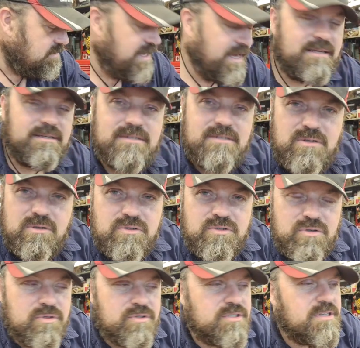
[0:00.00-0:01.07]
texts and all
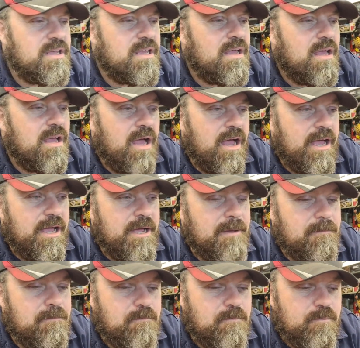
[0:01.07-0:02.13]
sorts.
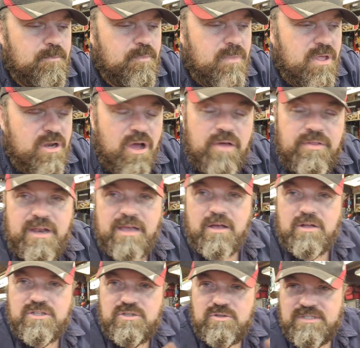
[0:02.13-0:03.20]
You know, and then I
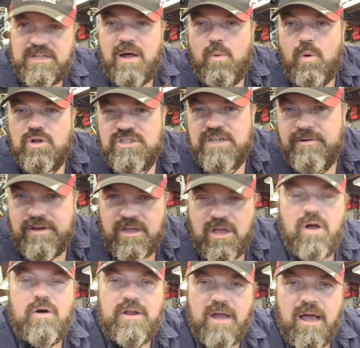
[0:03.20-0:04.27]
got to start watching Eric
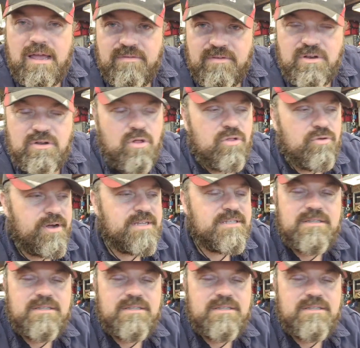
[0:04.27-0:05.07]
O and Ivan and all the rest.